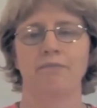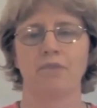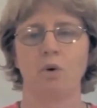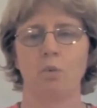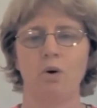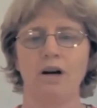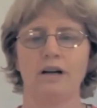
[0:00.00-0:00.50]

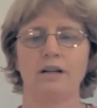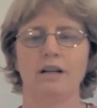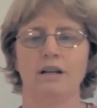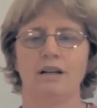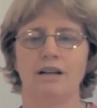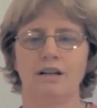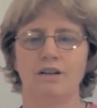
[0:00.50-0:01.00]
One,
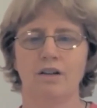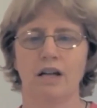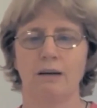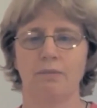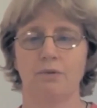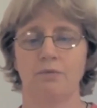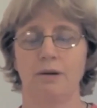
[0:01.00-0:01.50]
the
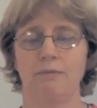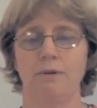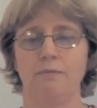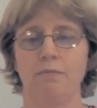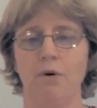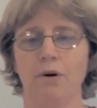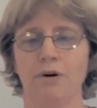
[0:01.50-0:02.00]
campers might be
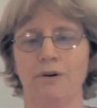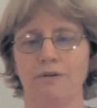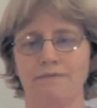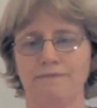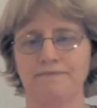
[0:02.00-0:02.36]
bored.